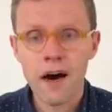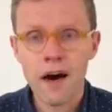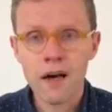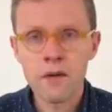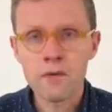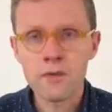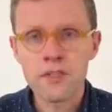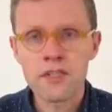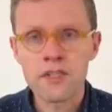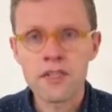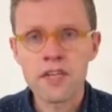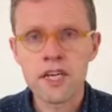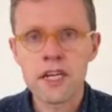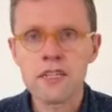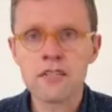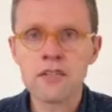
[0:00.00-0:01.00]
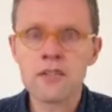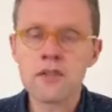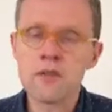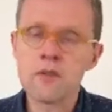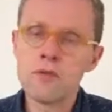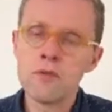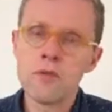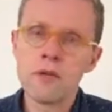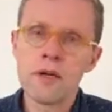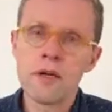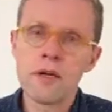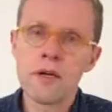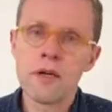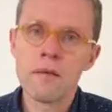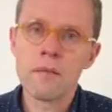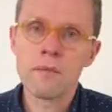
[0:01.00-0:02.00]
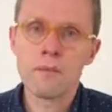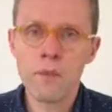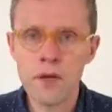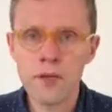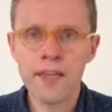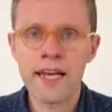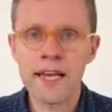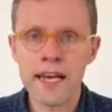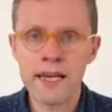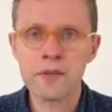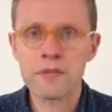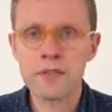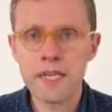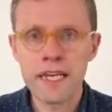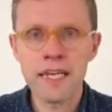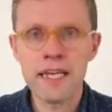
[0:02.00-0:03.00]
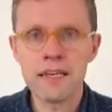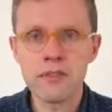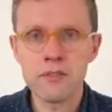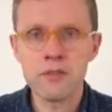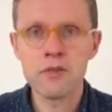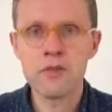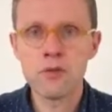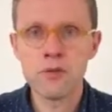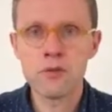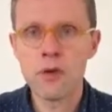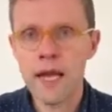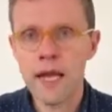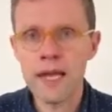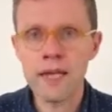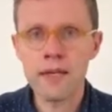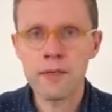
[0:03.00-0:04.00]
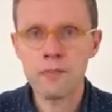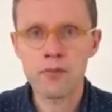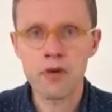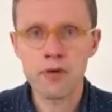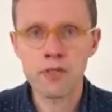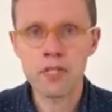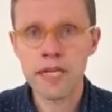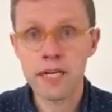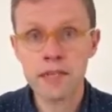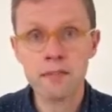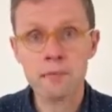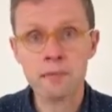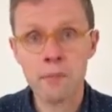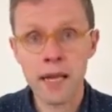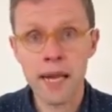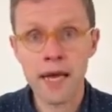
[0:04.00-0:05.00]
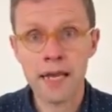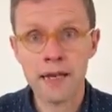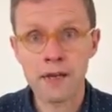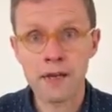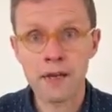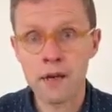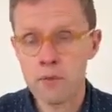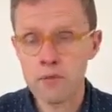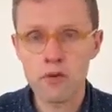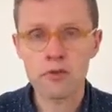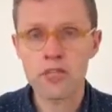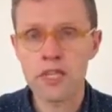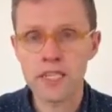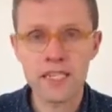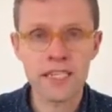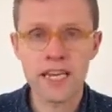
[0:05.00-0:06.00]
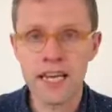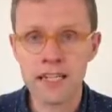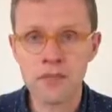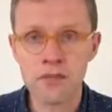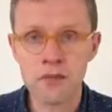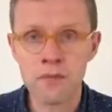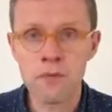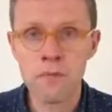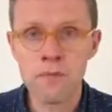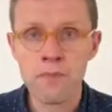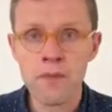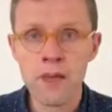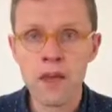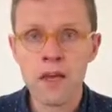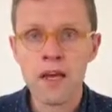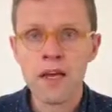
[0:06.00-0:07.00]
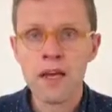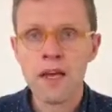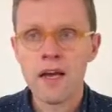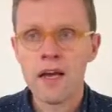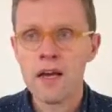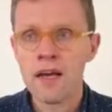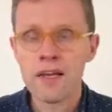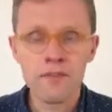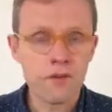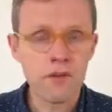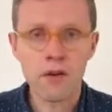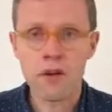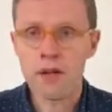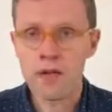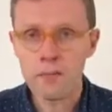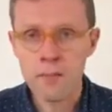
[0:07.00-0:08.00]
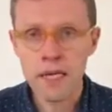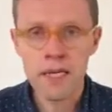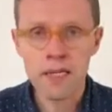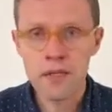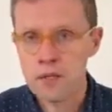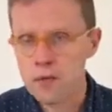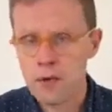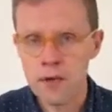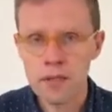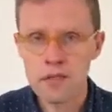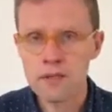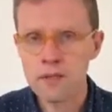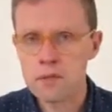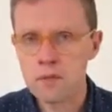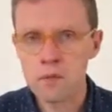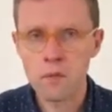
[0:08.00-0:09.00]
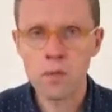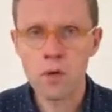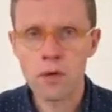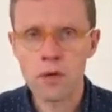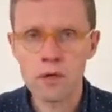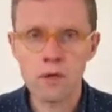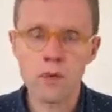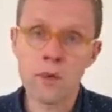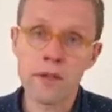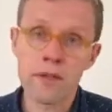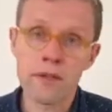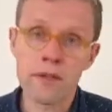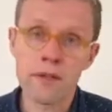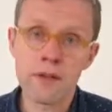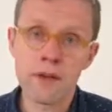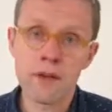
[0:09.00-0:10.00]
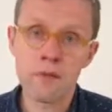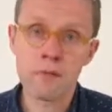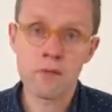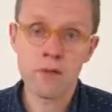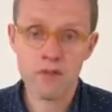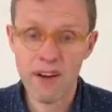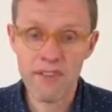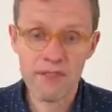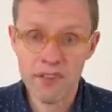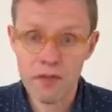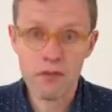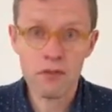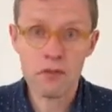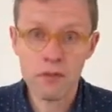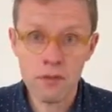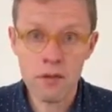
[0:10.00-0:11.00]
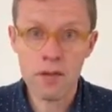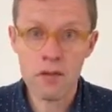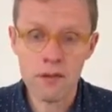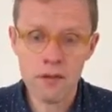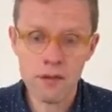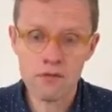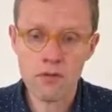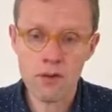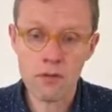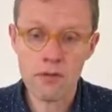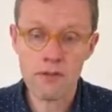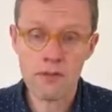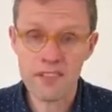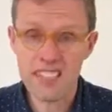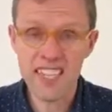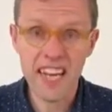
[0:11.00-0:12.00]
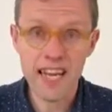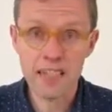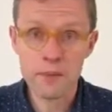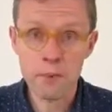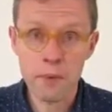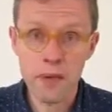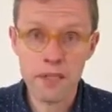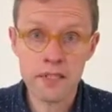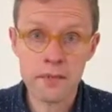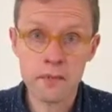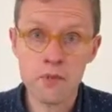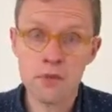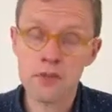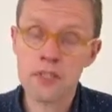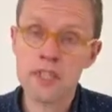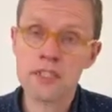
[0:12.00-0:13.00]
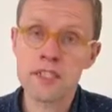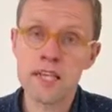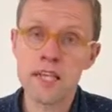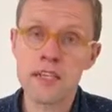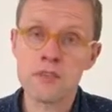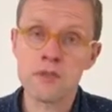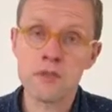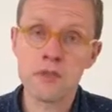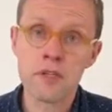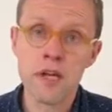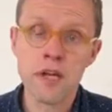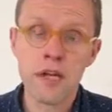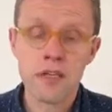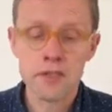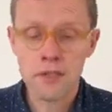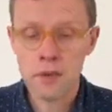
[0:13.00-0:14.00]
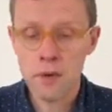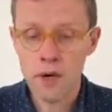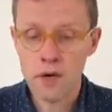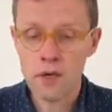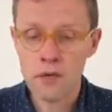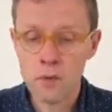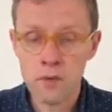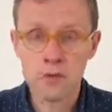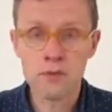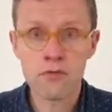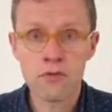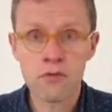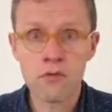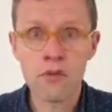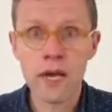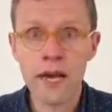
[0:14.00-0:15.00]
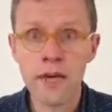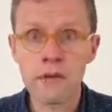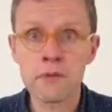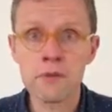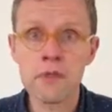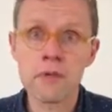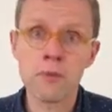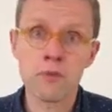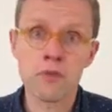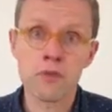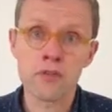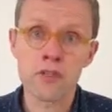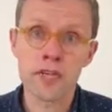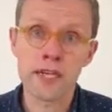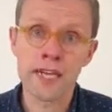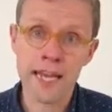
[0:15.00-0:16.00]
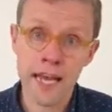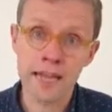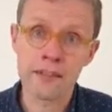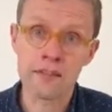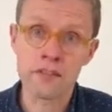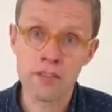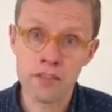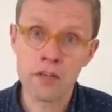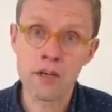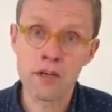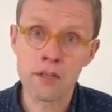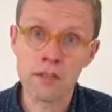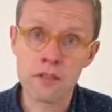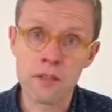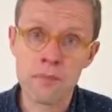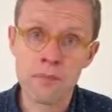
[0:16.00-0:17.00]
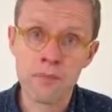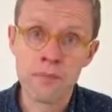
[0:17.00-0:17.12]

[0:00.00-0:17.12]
I would suggest you put that out into a project plan, a project schedule. If you're like me, you like to work with graphical rather than text-based project schedules, so I would draw out a project Gantt chart.